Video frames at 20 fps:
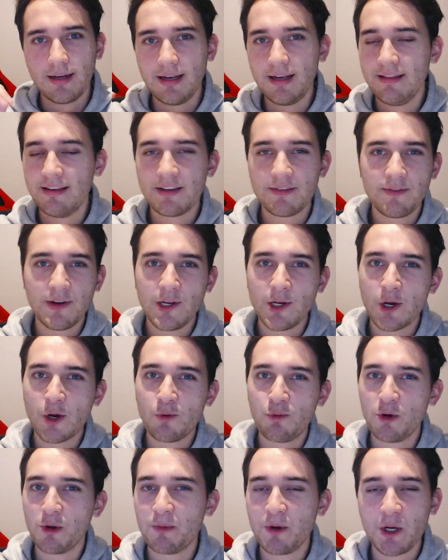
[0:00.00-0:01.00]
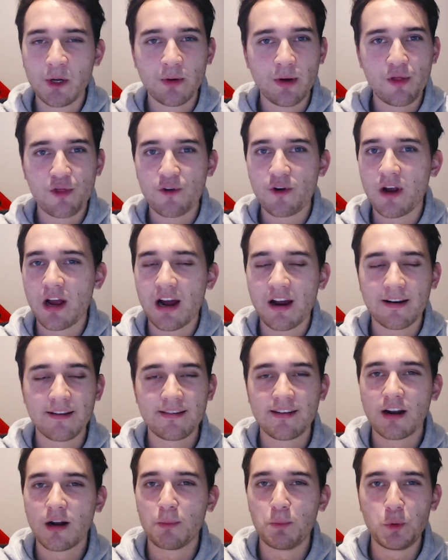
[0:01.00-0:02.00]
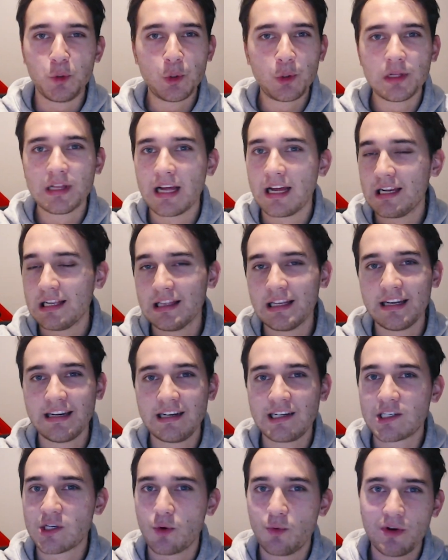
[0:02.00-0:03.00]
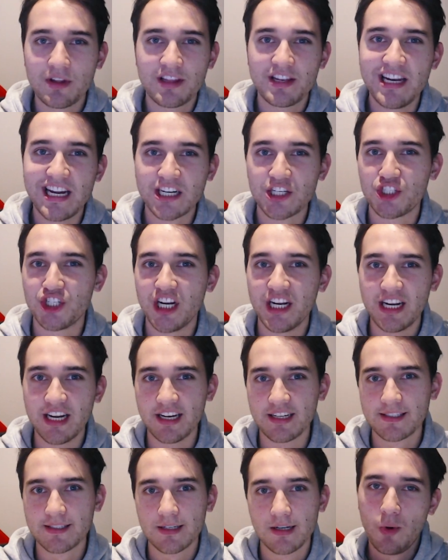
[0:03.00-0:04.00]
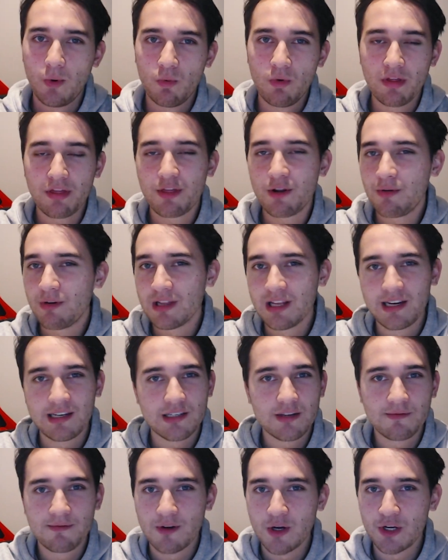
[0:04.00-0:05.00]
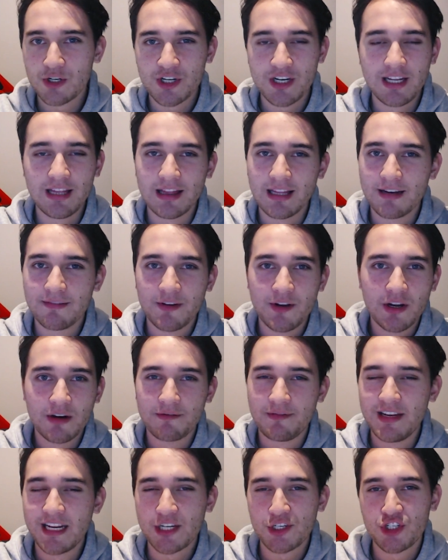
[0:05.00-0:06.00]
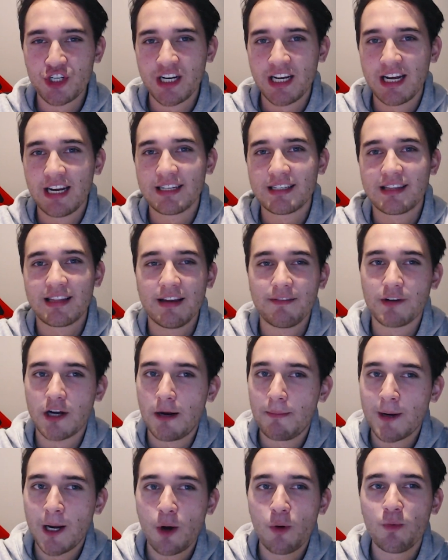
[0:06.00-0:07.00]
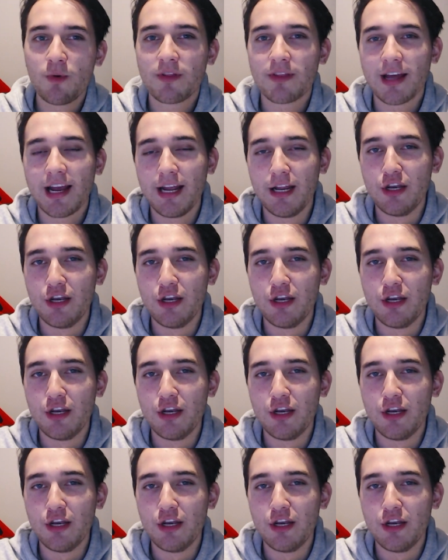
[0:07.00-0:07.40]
In this video, we'll be going through how to set up Google Analytics with Next.js. With the release of version 11 of Next.js, they've come out with a